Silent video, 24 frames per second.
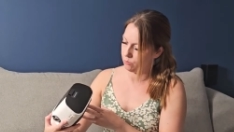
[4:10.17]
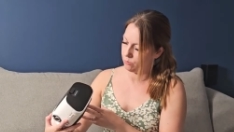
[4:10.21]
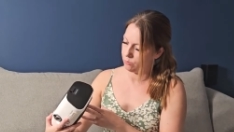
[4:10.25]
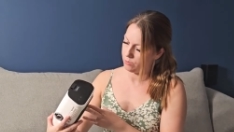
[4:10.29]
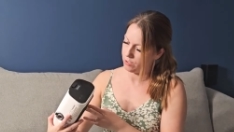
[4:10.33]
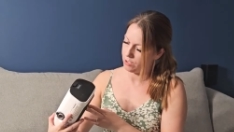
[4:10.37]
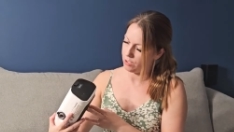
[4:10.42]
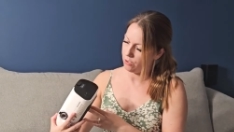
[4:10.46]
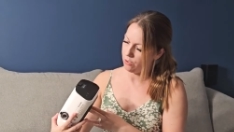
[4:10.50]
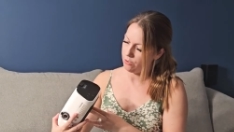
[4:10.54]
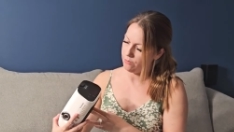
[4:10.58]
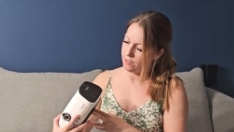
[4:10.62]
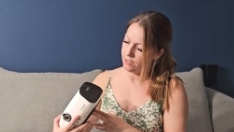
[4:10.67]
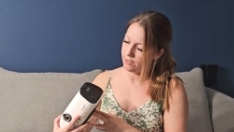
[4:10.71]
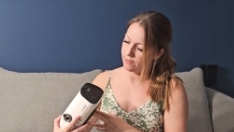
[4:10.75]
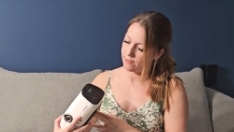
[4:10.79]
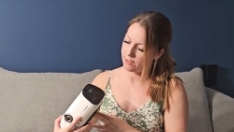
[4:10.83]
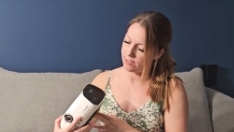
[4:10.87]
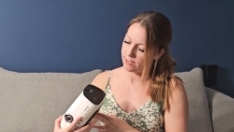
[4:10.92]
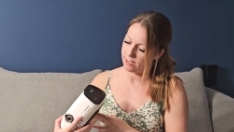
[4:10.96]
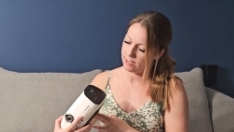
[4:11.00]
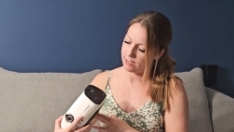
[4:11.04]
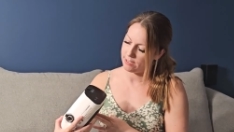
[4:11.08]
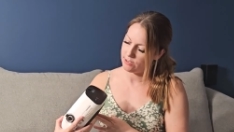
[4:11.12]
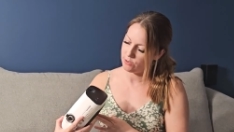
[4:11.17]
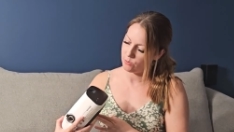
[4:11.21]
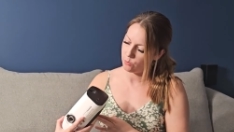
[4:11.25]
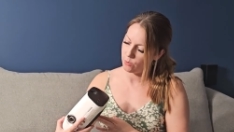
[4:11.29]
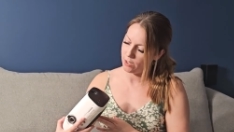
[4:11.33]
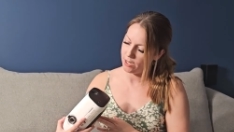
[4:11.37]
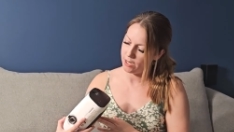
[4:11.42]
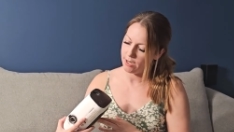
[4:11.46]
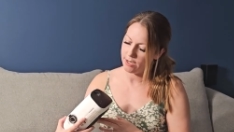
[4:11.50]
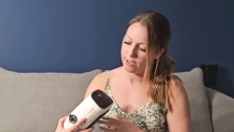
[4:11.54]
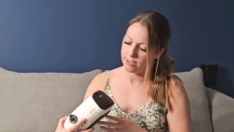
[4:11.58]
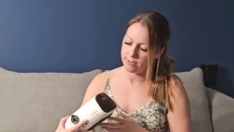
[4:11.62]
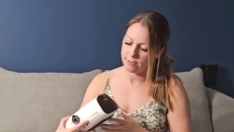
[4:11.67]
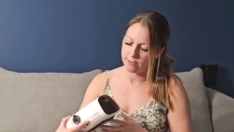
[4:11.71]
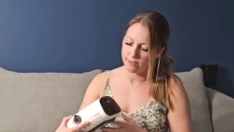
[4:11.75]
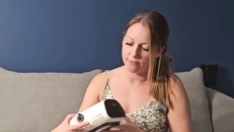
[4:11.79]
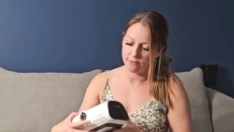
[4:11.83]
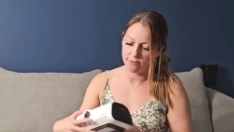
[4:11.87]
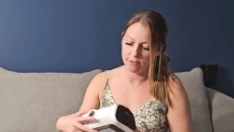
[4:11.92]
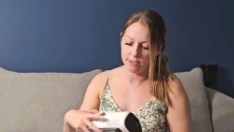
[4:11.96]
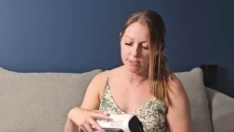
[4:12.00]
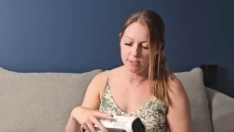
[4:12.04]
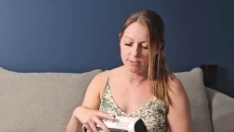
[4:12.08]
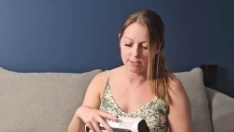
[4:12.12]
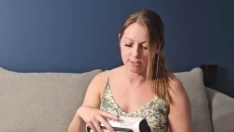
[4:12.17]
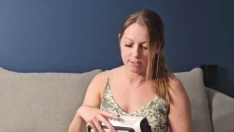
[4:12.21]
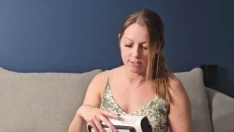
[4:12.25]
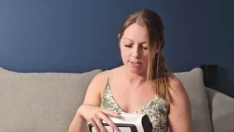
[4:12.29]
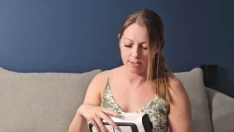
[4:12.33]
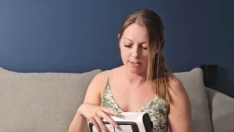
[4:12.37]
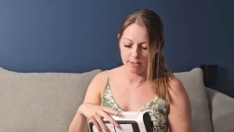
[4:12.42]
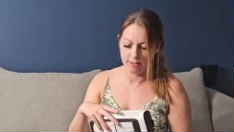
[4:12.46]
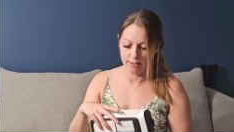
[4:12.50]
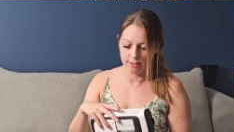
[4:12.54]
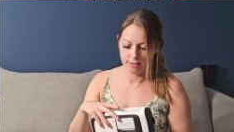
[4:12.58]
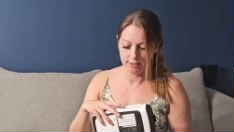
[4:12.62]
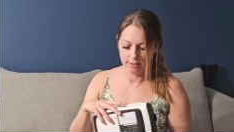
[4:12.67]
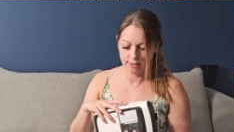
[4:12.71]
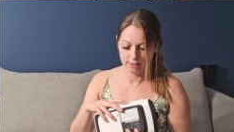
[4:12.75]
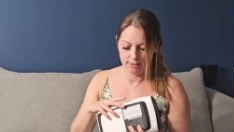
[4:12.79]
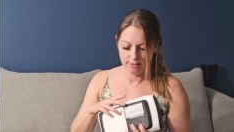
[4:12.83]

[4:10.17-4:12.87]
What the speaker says: the only thing is, where is the filter?